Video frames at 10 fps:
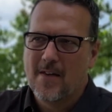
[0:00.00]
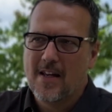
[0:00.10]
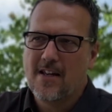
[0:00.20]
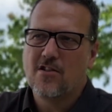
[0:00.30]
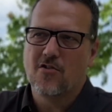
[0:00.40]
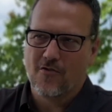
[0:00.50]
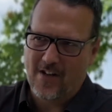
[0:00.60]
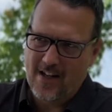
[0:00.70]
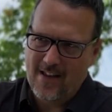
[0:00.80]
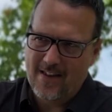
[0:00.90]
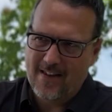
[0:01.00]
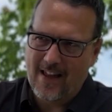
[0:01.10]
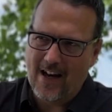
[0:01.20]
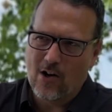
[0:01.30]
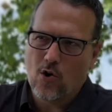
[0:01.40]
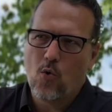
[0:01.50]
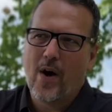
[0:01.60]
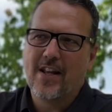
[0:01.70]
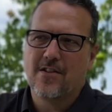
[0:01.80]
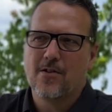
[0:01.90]
history that
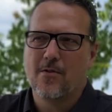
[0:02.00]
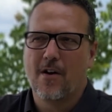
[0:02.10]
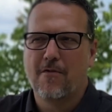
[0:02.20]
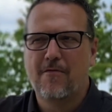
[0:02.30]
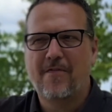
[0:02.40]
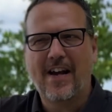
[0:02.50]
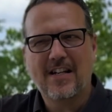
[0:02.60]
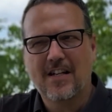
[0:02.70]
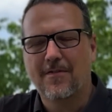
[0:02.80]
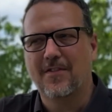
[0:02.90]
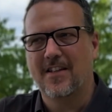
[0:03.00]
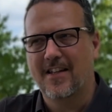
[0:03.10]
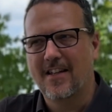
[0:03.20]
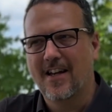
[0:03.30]
equates to effectively